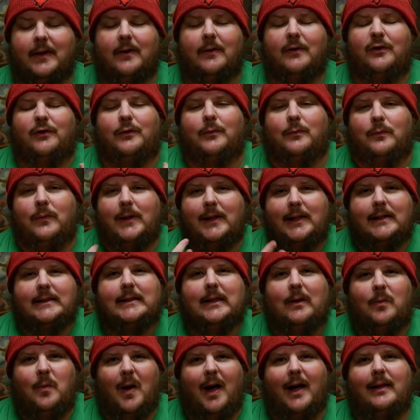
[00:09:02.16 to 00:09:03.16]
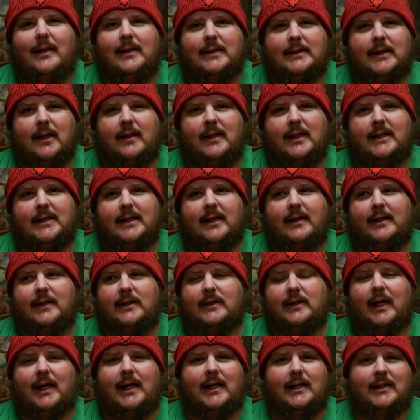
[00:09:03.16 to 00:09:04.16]
The, the reason why this on this
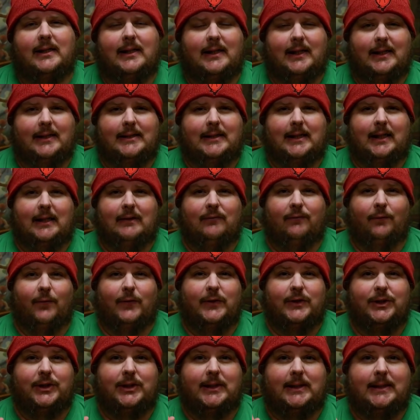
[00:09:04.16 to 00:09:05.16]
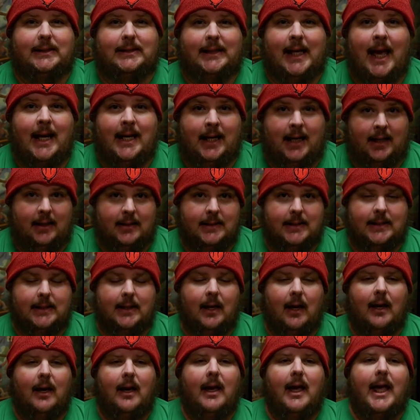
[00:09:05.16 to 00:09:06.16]
list is, list is for settings.
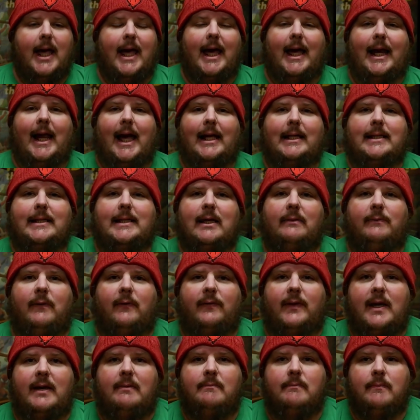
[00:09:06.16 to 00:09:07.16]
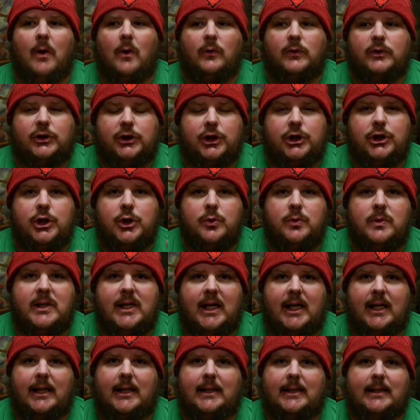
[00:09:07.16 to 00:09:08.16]
It had some of the most
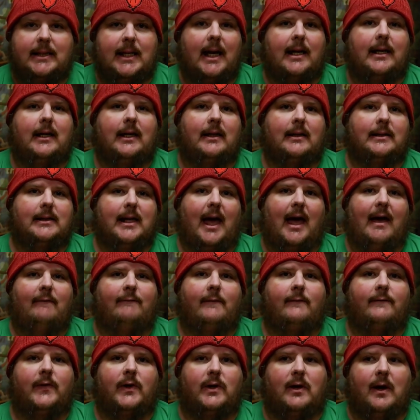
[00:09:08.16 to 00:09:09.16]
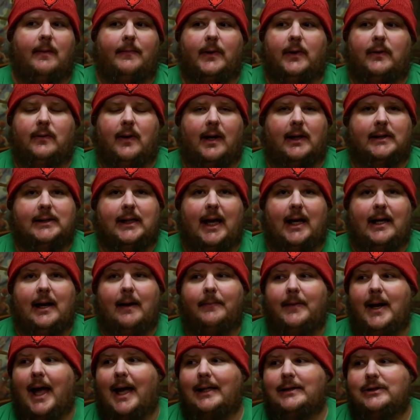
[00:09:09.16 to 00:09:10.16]
unique settings I've ever come across. And
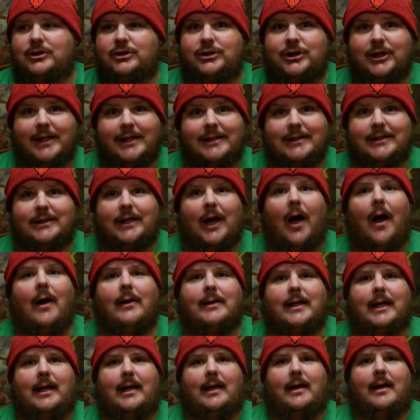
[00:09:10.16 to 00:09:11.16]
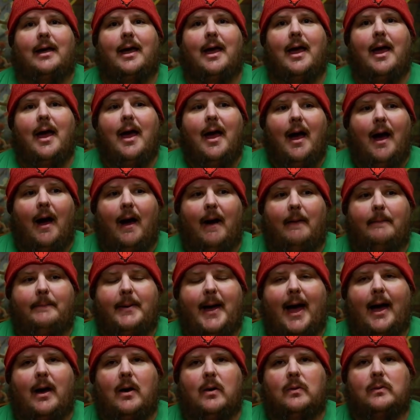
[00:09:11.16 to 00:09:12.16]
I'm not just talking
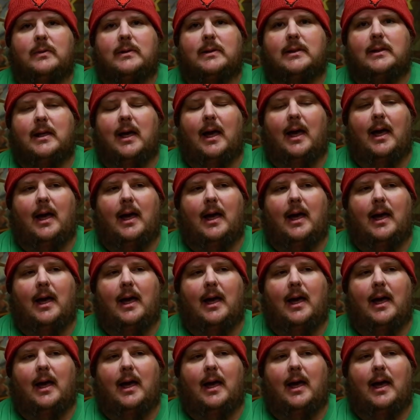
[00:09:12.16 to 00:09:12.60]
about...